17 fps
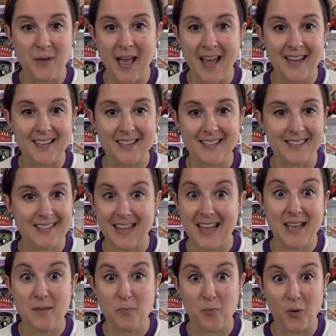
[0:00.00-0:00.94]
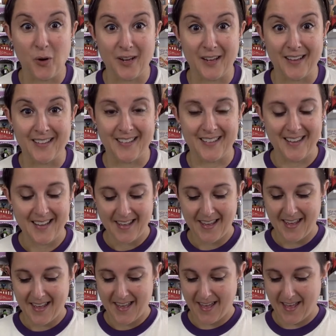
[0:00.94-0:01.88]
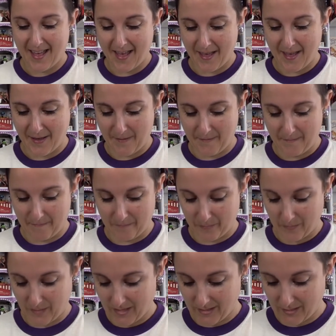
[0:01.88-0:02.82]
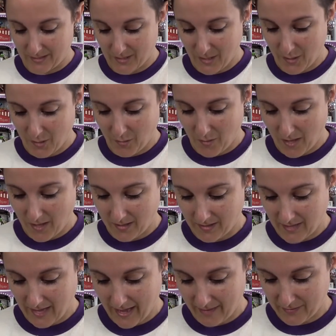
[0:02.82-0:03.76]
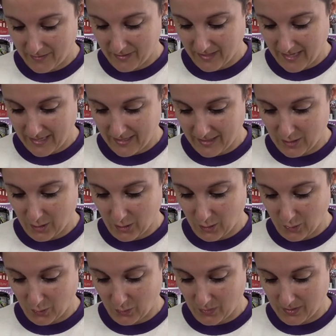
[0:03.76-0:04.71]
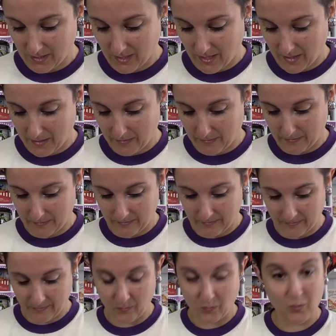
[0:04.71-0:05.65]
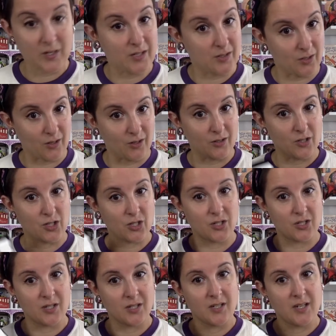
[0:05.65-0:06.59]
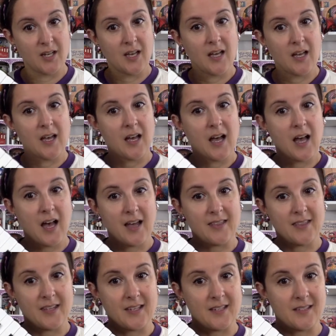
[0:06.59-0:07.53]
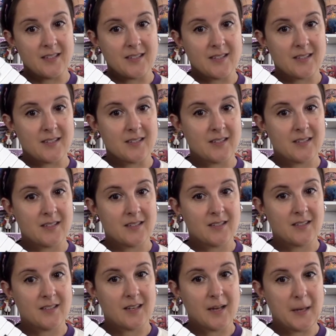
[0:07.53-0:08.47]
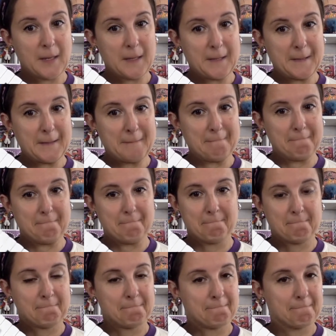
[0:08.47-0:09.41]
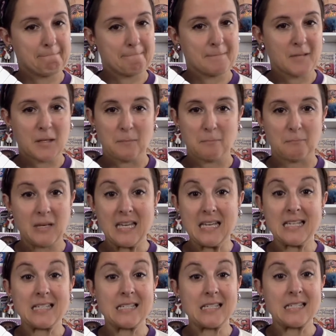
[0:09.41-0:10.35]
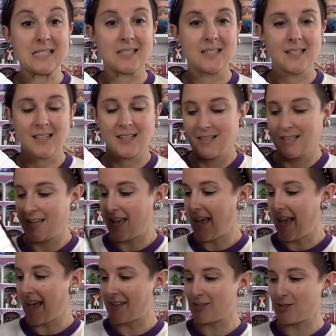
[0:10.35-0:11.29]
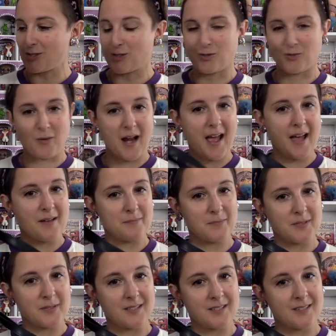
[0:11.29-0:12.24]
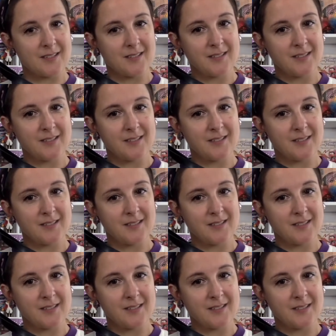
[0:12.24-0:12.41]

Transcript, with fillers: bag and keep working. Um, and so I'll have to like do some research on this um, piece. It has straps.